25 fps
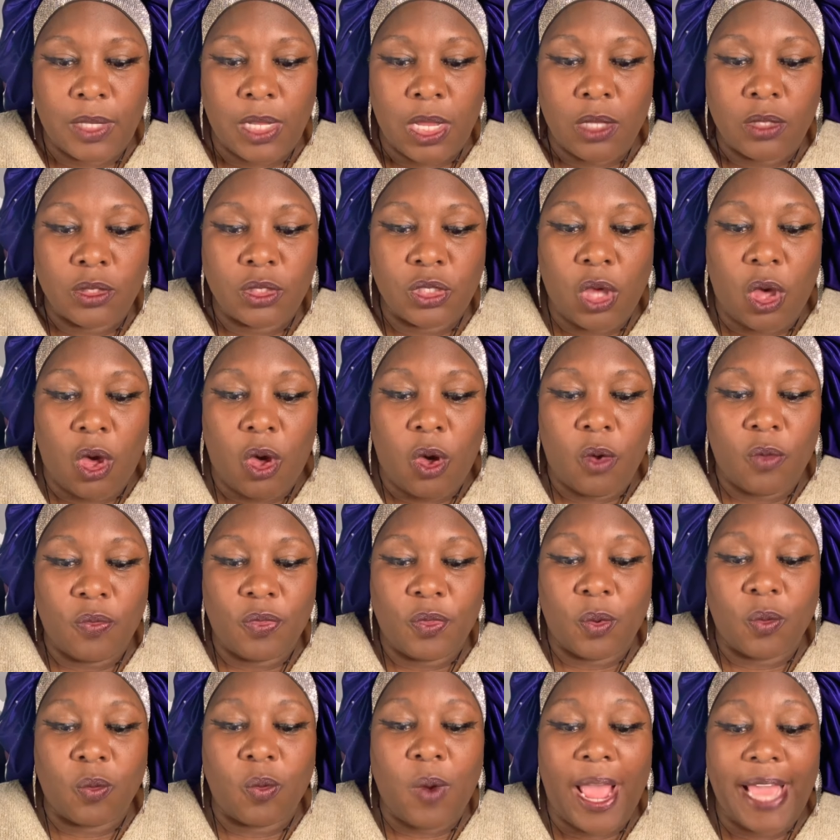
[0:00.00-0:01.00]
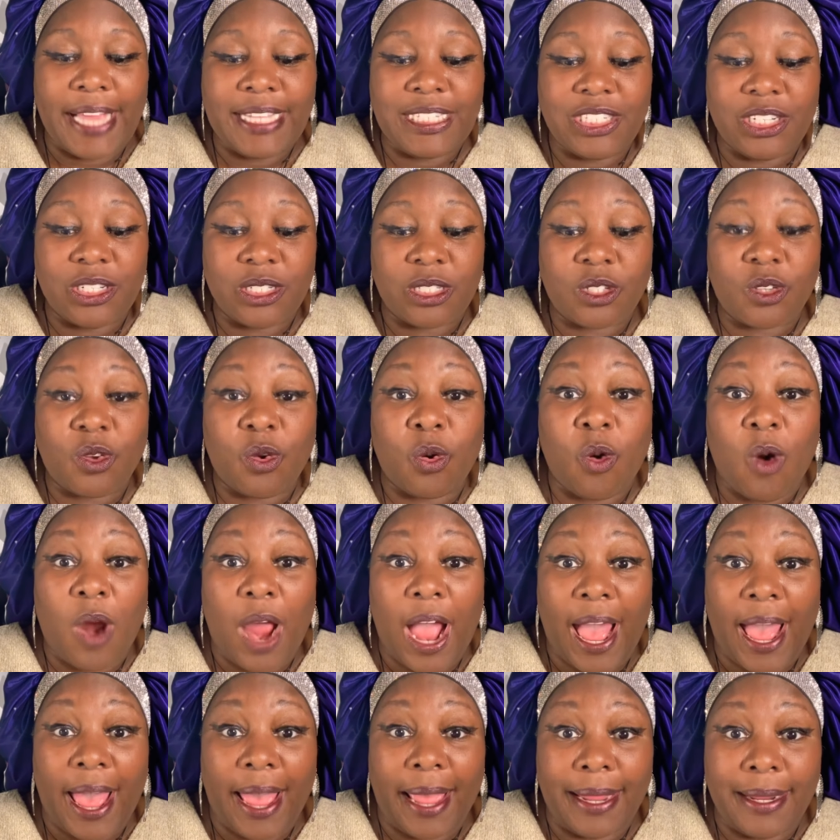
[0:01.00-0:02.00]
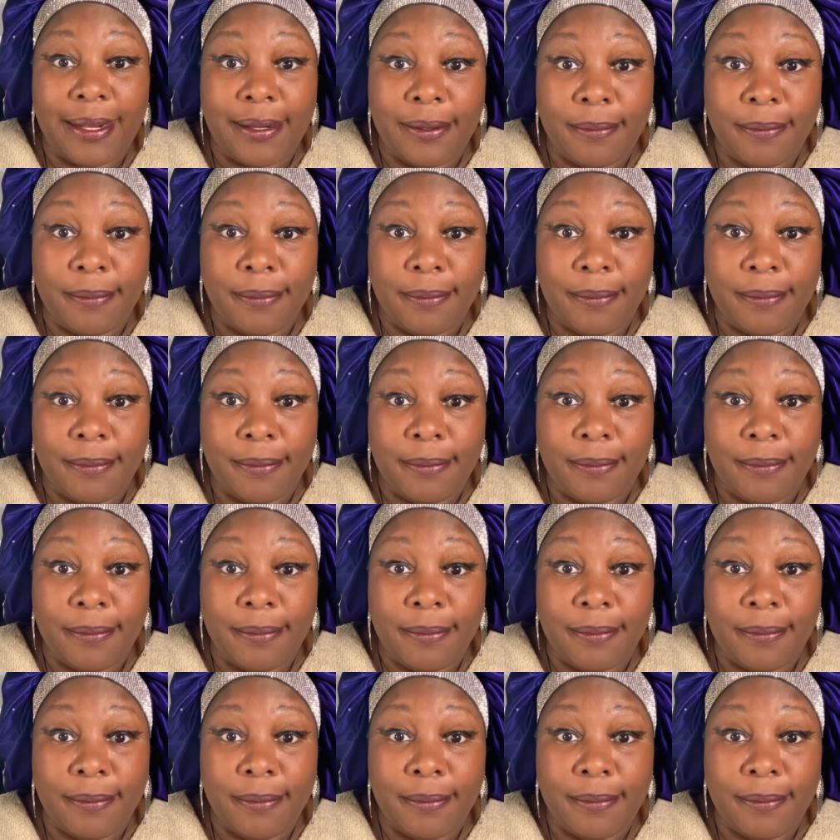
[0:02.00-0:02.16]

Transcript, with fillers: So the righteous cry